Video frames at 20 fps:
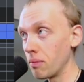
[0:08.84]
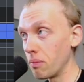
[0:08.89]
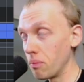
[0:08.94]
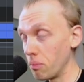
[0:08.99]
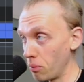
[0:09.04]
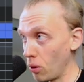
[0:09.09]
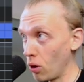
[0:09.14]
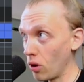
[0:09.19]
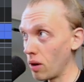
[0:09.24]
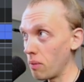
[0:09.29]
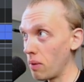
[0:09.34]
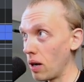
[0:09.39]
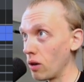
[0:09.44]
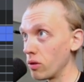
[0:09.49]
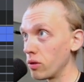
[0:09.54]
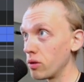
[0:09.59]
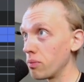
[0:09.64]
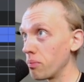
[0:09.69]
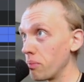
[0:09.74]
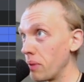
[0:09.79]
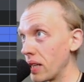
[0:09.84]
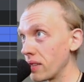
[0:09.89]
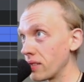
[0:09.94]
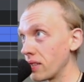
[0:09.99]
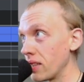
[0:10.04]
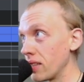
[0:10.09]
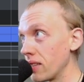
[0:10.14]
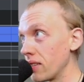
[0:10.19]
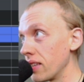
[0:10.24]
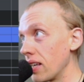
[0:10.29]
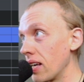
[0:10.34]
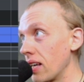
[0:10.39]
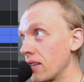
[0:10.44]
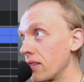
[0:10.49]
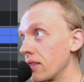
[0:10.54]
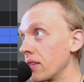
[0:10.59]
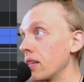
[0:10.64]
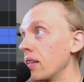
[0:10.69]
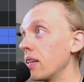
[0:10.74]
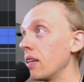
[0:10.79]
more about mixing
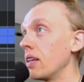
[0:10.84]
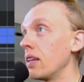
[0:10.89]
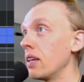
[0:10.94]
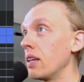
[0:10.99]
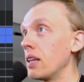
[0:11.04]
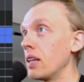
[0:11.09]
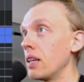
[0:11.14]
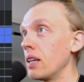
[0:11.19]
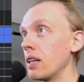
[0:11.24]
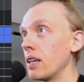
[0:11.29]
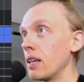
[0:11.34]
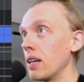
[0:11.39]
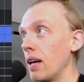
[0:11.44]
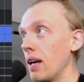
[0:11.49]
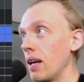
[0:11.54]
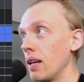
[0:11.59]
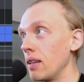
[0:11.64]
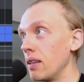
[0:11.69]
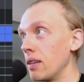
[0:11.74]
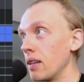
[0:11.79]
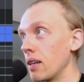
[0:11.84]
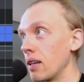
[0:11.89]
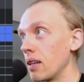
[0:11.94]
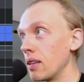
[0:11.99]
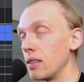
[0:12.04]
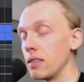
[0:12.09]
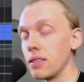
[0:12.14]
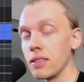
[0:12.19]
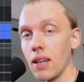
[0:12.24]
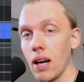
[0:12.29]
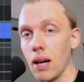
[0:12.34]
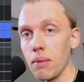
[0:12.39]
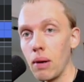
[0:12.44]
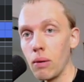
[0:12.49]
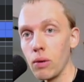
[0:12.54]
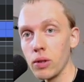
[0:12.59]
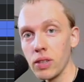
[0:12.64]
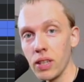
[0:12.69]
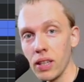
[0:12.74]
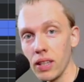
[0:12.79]
again. And this time I
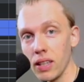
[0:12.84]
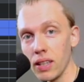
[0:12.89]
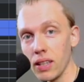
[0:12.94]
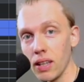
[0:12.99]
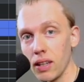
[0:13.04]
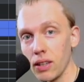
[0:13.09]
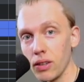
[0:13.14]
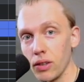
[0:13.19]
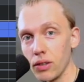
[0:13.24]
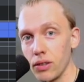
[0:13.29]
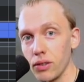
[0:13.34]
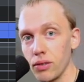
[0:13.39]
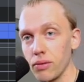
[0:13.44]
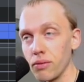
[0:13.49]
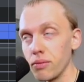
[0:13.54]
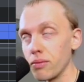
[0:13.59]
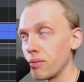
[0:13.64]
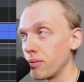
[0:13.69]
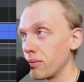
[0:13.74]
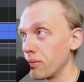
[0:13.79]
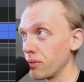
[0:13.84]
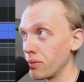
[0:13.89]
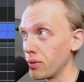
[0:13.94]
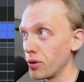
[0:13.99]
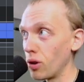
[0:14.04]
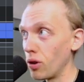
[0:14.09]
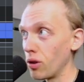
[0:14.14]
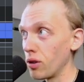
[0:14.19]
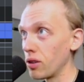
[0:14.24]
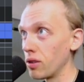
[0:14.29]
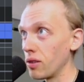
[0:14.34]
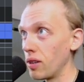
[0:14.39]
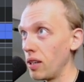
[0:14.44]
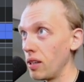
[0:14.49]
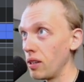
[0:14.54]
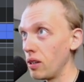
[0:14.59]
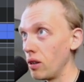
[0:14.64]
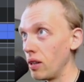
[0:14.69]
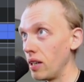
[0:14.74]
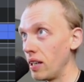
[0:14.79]
was thinking I could talk a
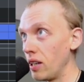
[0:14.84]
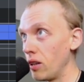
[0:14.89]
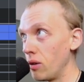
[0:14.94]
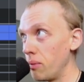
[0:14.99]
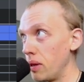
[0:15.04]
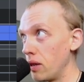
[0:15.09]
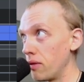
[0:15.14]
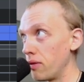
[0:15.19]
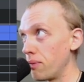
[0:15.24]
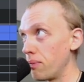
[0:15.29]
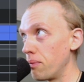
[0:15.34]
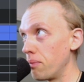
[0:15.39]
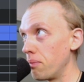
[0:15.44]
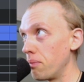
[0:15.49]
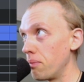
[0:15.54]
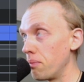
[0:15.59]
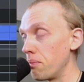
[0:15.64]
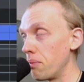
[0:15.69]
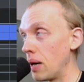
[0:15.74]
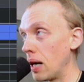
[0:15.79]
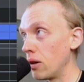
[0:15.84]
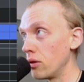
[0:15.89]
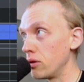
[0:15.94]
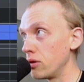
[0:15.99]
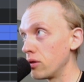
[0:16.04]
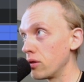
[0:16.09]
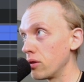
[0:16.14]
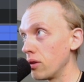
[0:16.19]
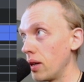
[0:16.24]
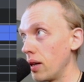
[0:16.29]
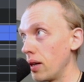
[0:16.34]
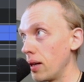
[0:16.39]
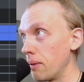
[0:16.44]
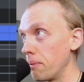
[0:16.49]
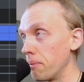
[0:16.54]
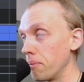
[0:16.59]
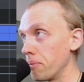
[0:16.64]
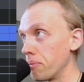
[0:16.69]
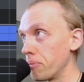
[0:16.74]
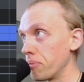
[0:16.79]
little bit about
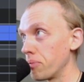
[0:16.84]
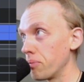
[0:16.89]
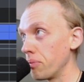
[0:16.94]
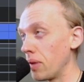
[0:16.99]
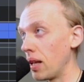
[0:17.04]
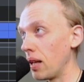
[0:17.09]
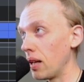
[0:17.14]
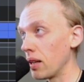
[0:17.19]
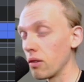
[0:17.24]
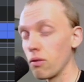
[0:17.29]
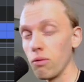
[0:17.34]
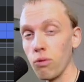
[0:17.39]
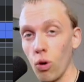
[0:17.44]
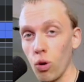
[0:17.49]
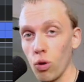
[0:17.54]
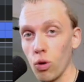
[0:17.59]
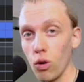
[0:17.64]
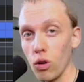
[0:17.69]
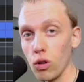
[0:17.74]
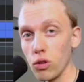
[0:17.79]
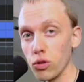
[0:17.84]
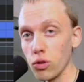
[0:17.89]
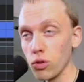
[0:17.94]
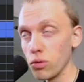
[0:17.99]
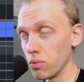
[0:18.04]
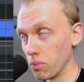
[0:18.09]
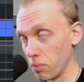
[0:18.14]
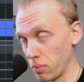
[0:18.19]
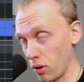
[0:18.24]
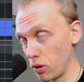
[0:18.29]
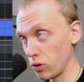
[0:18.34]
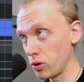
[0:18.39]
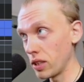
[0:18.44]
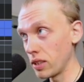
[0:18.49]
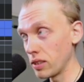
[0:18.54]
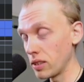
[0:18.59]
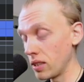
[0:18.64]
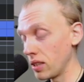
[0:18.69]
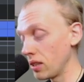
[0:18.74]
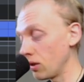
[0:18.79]
my vocals
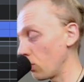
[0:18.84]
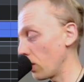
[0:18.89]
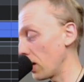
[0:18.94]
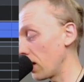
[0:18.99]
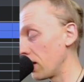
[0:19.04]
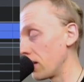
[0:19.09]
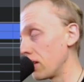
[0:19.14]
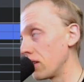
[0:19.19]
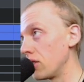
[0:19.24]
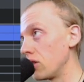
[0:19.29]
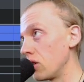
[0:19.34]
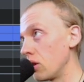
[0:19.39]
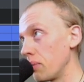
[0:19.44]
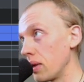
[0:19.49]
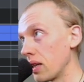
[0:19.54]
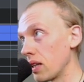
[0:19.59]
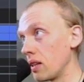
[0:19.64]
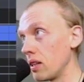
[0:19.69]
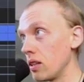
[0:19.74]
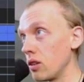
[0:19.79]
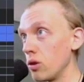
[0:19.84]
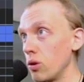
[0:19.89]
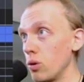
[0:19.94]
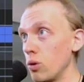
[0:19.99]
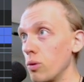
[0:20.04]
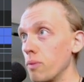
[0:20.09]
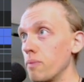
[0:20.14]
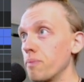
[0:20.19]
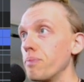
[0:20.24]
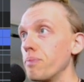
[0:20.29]
processing, what I typically do,